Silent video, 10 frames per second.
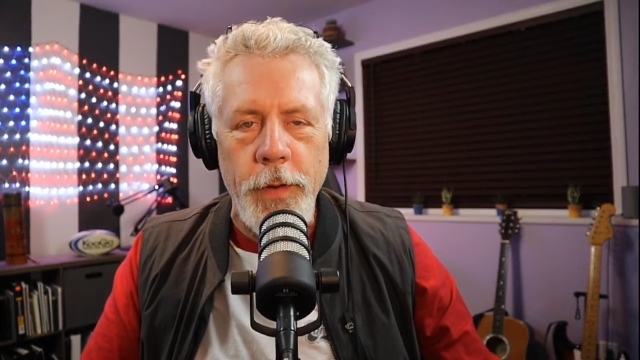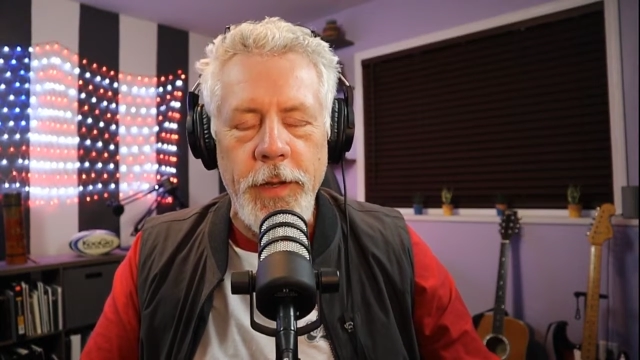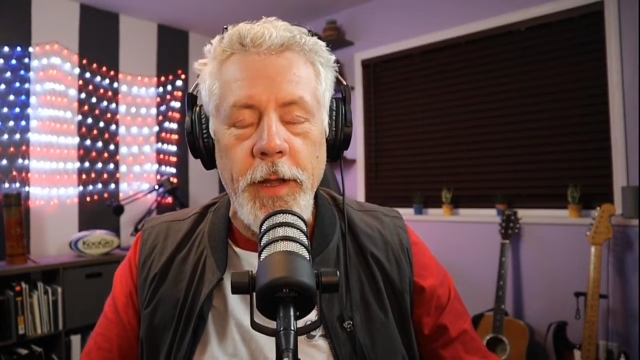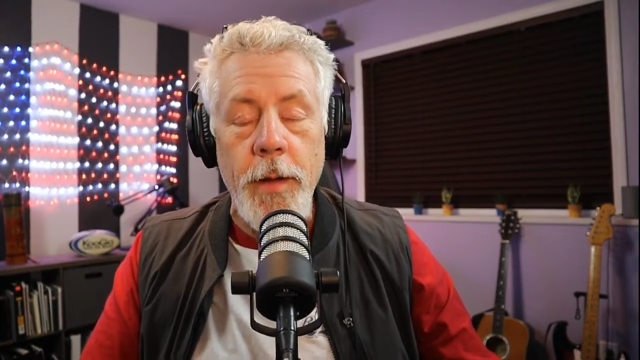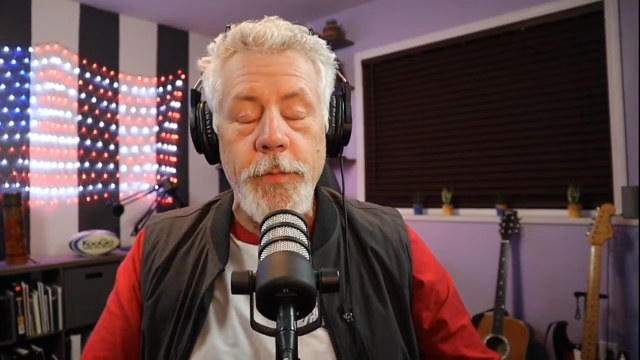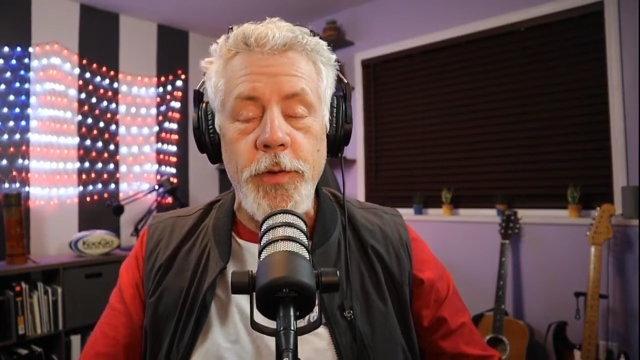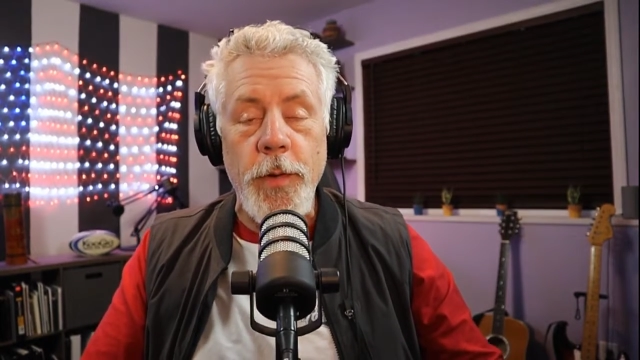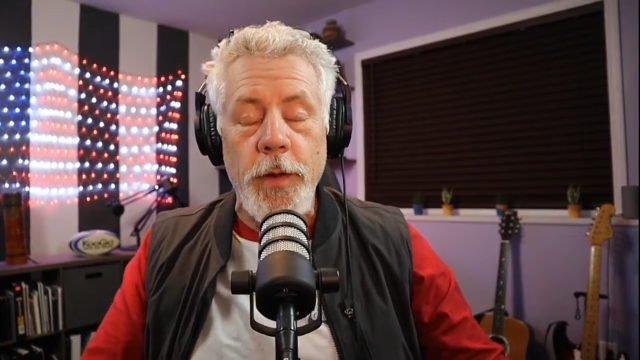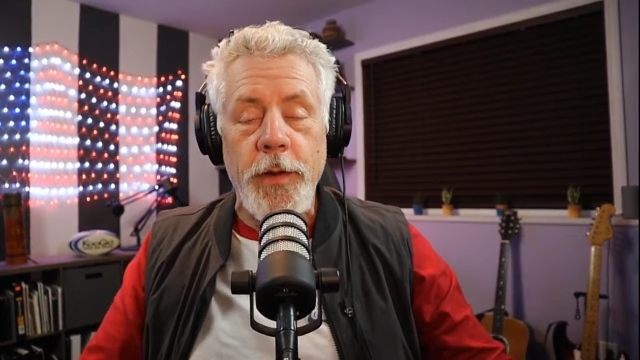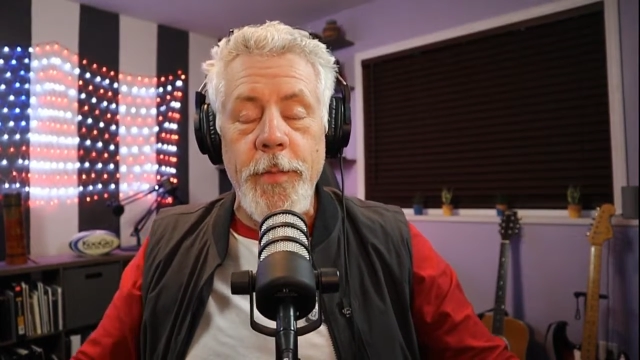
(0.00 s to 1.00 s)
come
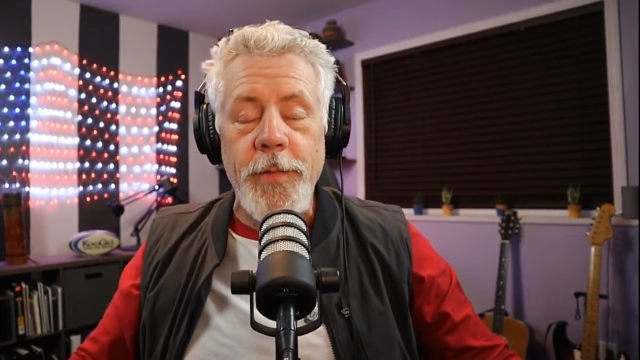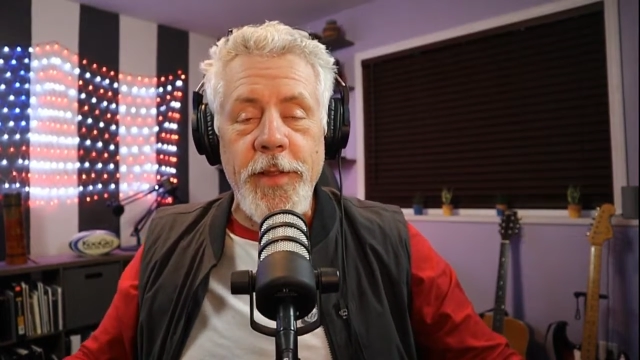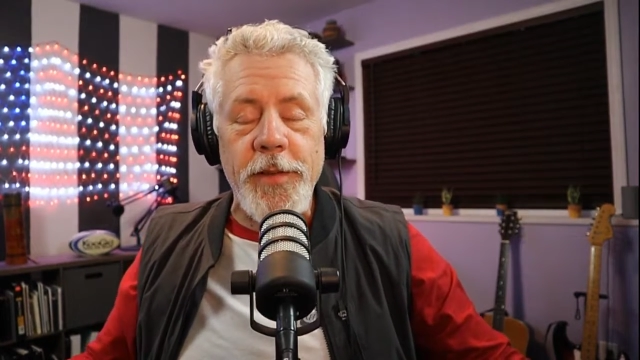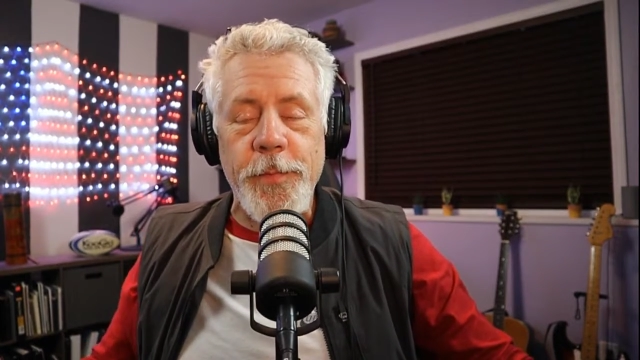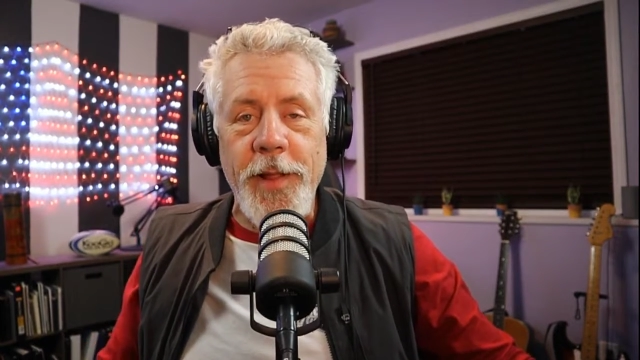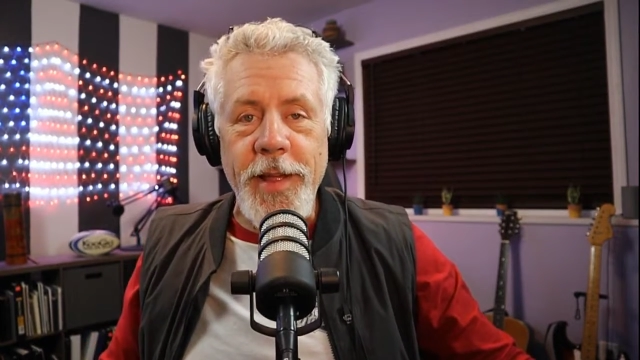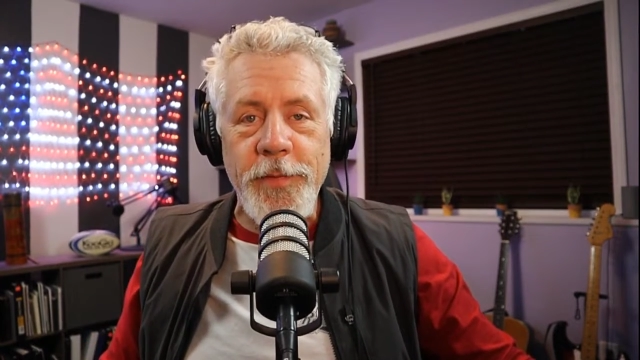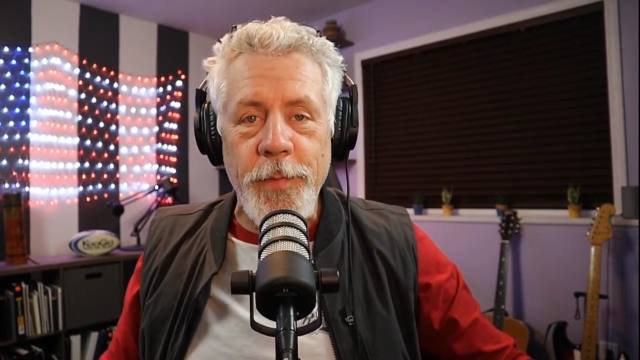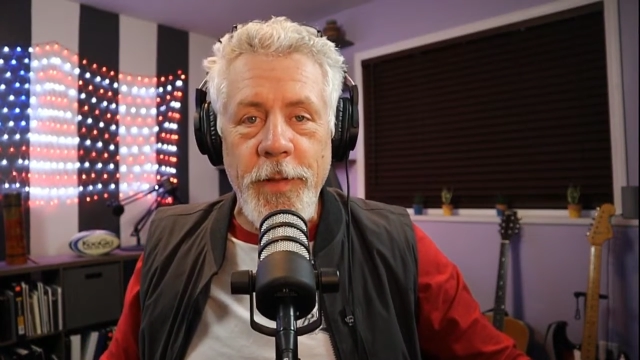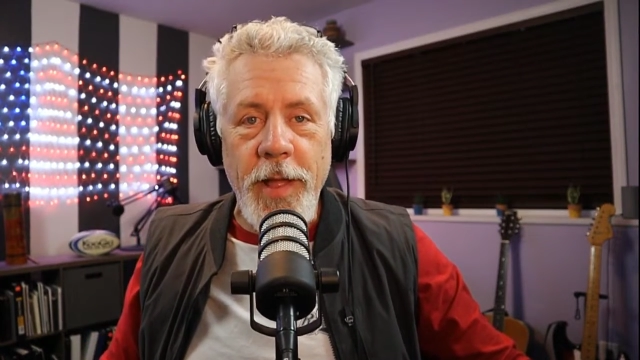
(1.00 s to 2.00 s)
to this
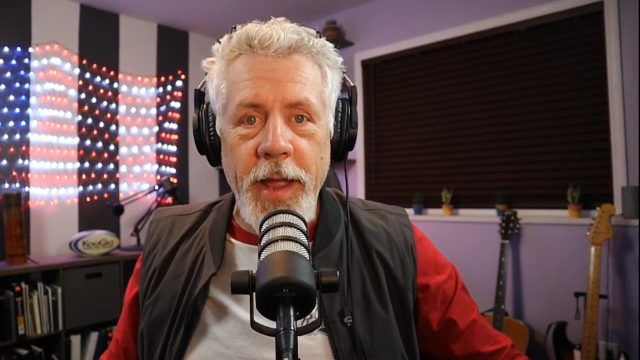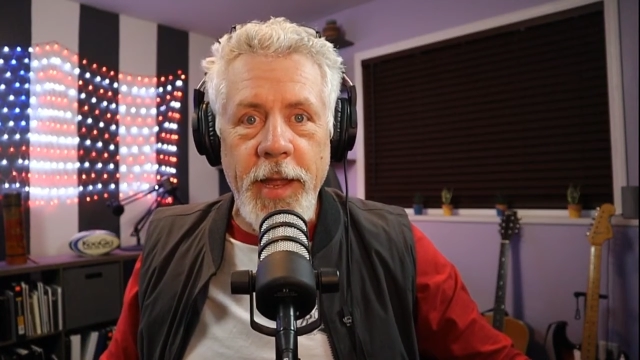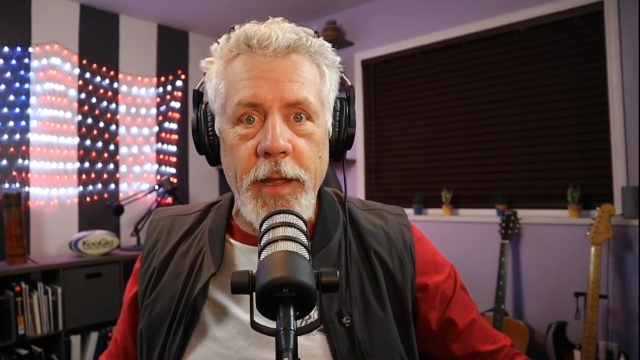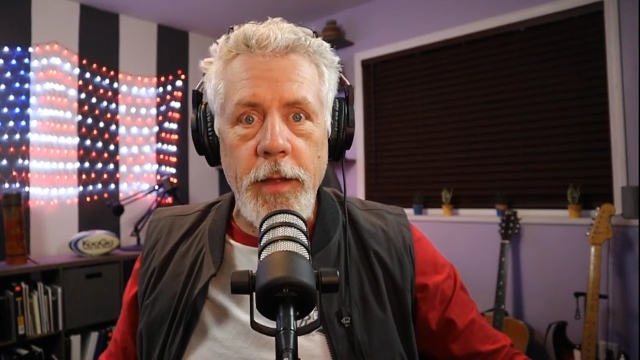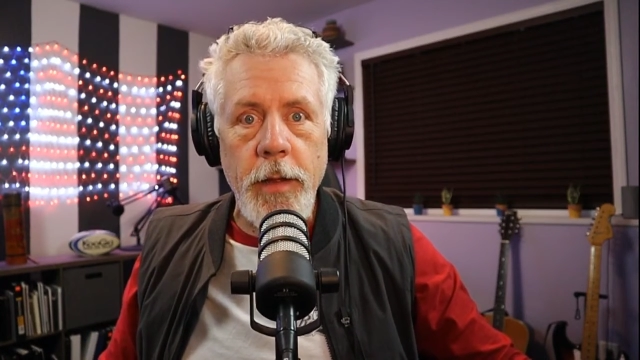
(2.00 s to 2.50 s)
place where, like,